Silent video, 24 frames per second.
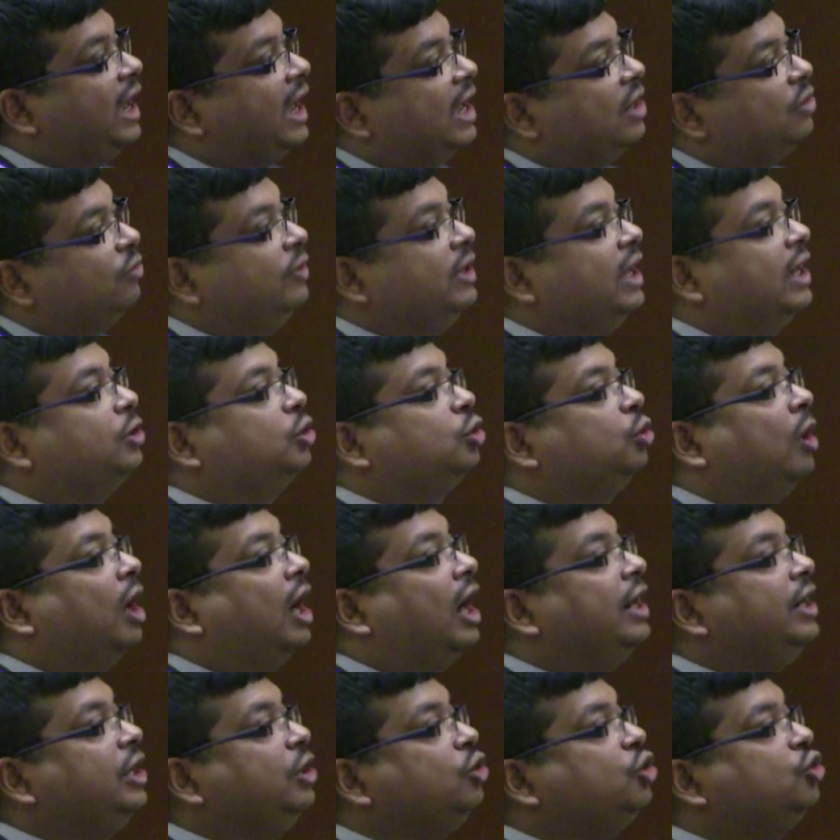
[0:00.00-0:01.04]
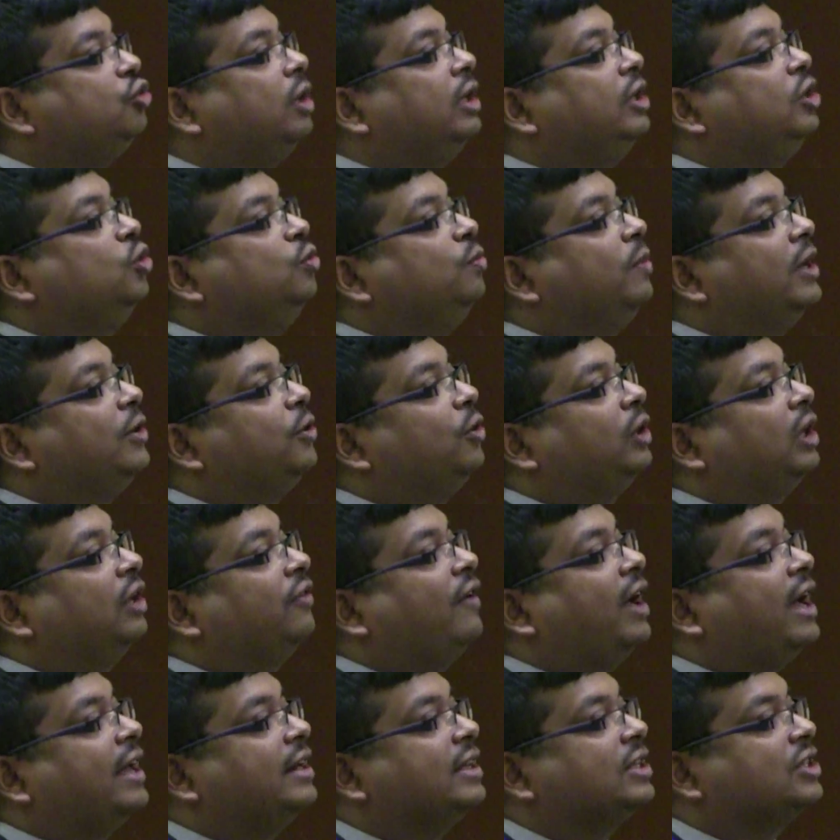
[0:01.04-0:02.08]
and we had 2 unusual human
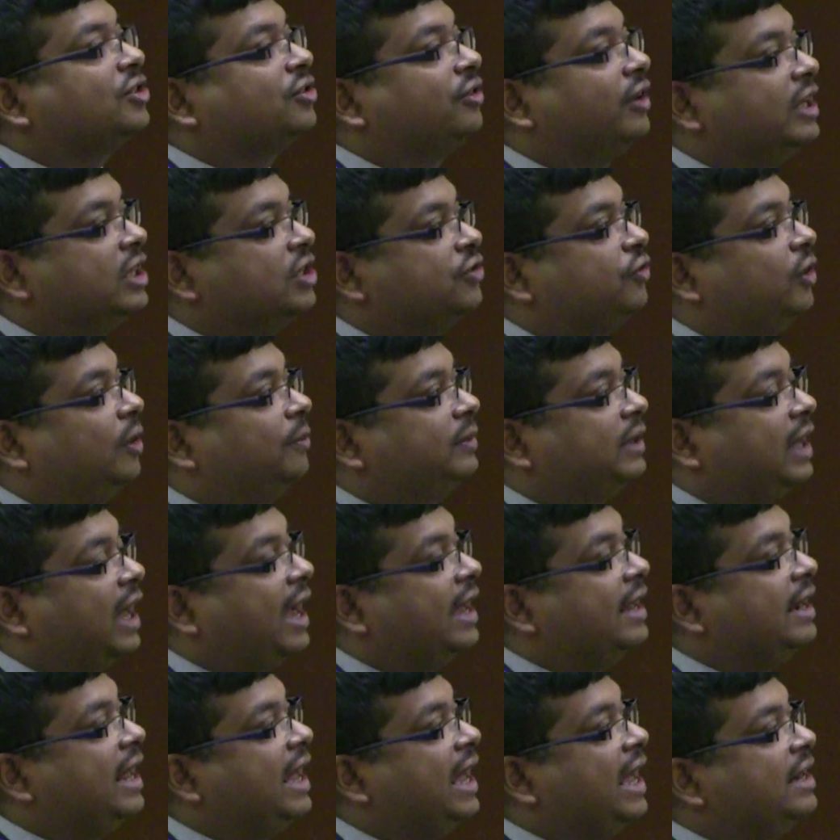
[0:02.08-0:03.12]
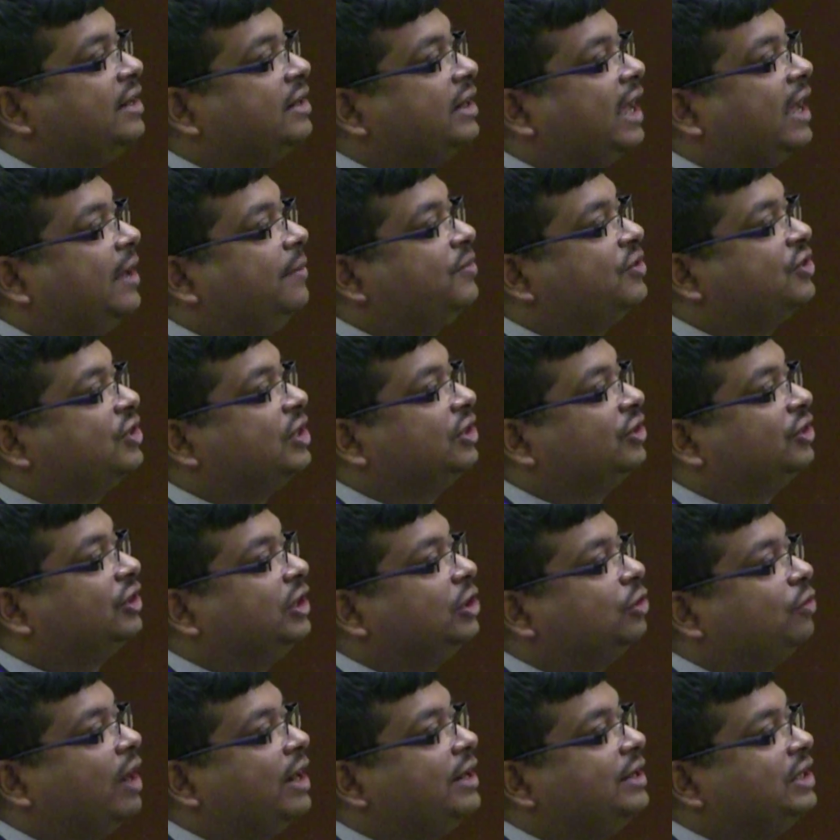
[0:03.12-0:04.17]
rotavirus strains from Thailand,
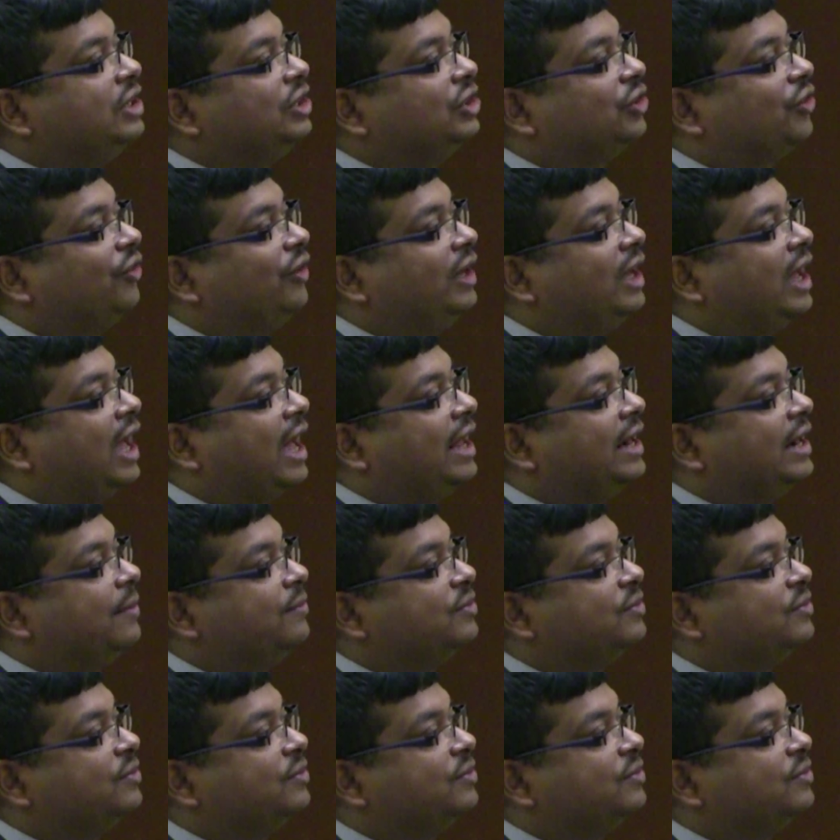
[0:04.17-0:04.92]
MC323 and